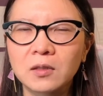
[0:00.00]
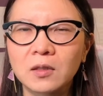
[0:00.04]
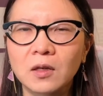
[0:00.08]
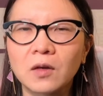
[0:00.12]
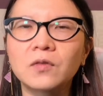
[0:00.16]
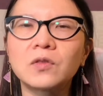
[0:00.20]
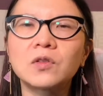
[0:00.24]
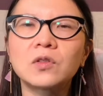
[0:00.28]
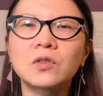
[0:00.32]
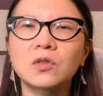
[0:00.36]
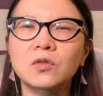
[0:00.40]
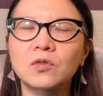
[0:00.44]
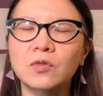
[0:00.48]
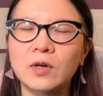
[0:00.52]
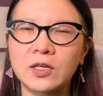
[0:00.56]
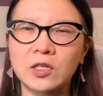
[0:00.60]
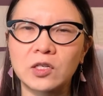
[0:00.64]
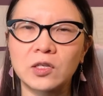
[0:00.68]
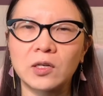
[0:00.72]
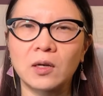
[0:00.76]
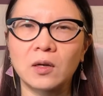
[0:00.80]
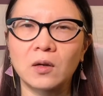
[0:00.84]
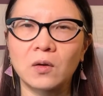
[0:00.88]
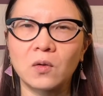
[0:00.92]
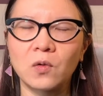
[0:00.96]
of
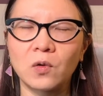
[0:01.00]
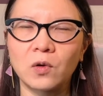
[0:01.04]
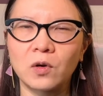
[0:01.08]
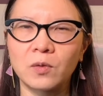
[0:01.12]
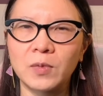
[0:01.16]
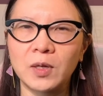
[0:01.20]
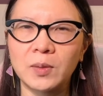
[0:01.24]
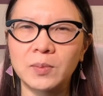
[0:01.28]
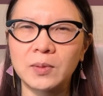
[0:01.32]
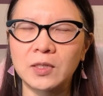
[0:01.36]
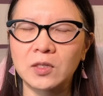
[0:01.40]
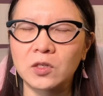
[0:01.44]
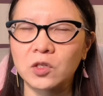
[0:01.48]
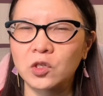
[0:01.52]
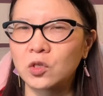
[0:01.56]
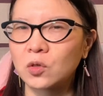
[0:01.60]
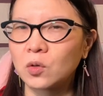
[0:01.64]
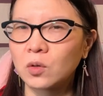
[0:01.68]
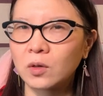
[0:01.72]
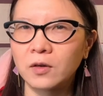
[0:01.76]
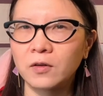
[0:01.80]
stretching or maybe a short